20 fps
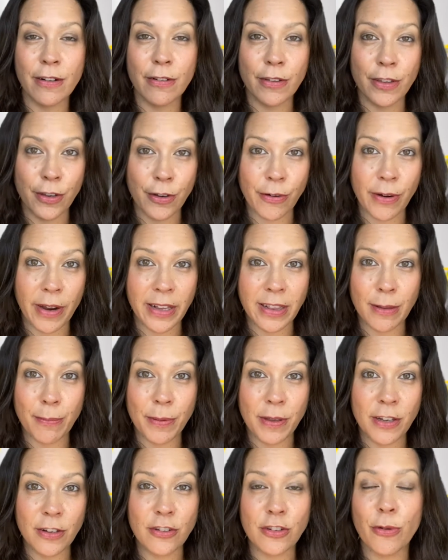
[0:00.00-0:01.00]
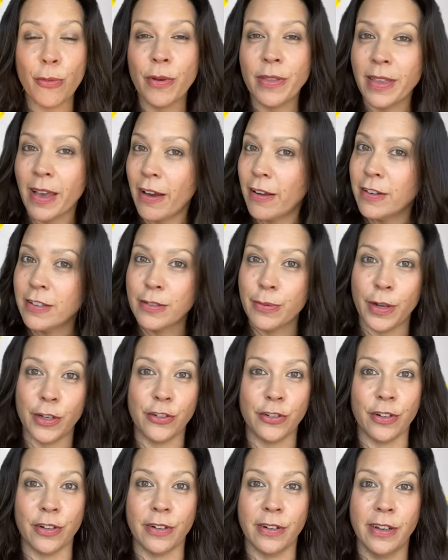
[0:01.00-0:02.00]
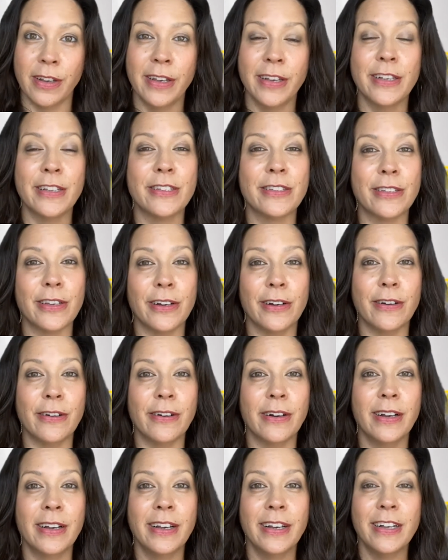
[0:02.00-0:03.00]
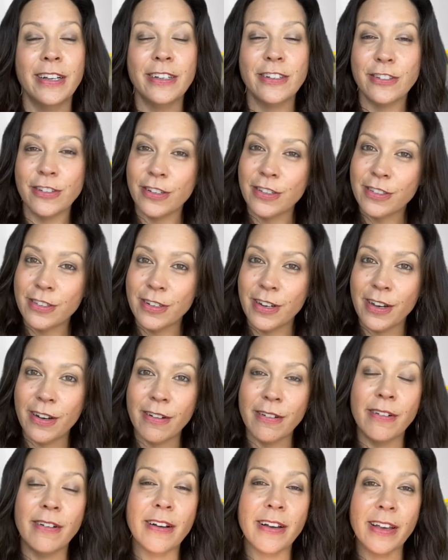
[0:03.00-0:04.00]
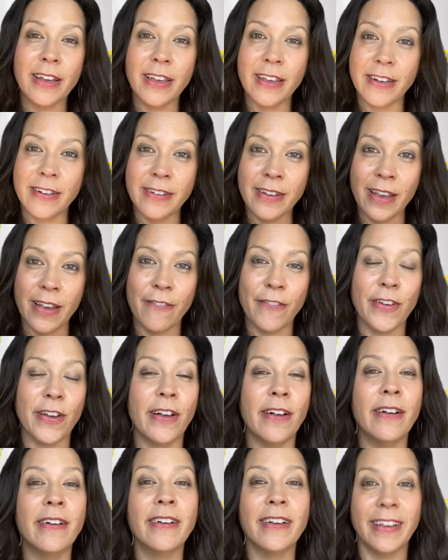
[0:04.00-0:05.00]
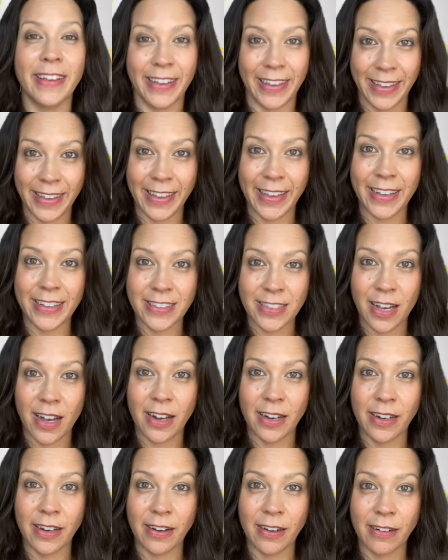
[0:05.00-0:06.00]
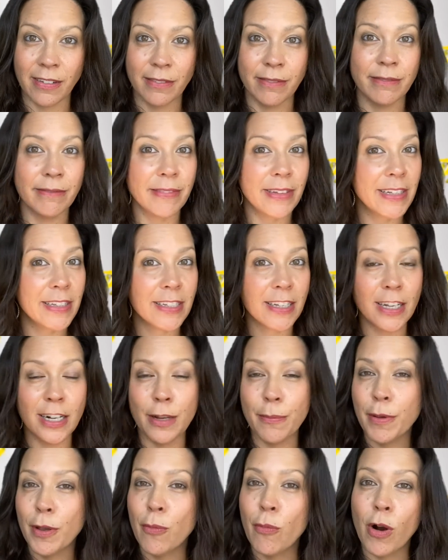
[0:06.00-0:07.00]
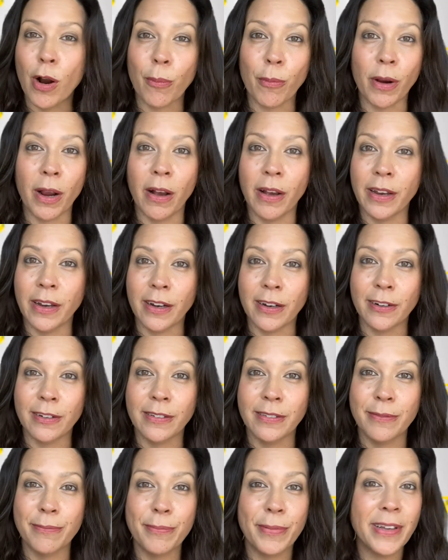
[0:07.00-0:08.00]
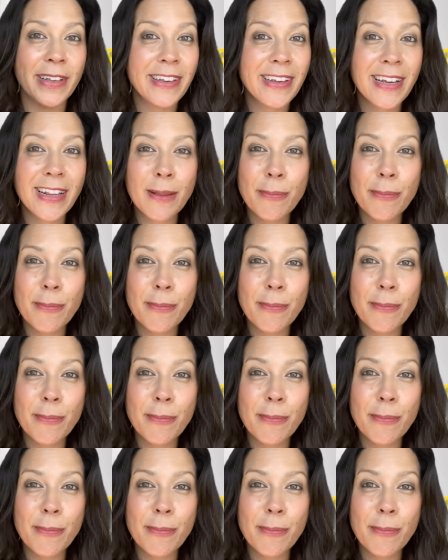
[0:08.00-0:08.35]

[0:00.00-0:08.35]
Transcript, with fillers: you're at the beach without a sweatshirt. So just know in Danville, it gets hot here. It's gonna be warmer out here but you got the